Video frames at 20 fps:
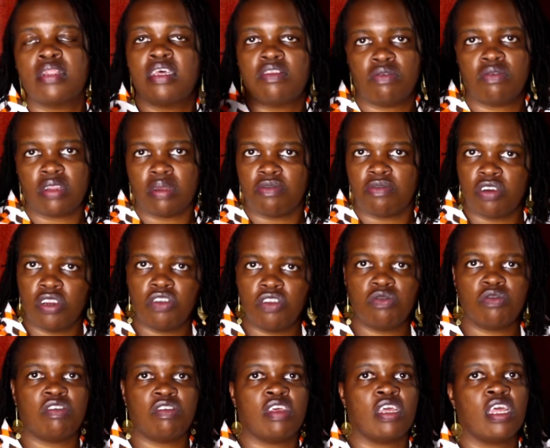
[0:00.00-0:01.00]
That's what I'm trying
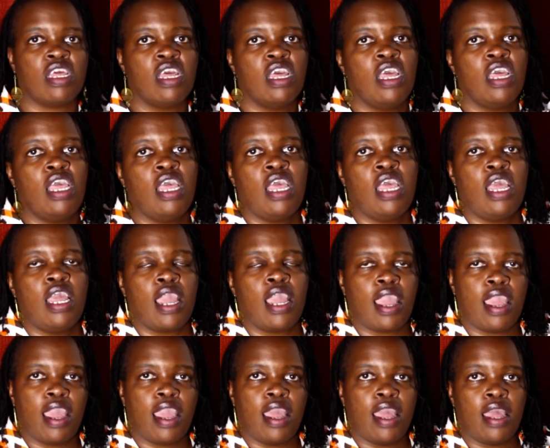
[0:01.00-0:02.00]
to say.
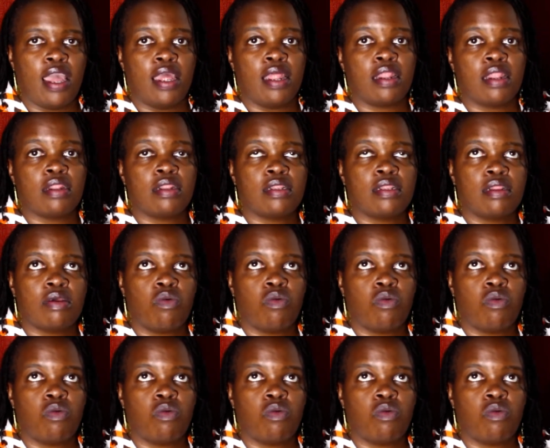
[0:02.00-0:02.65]
And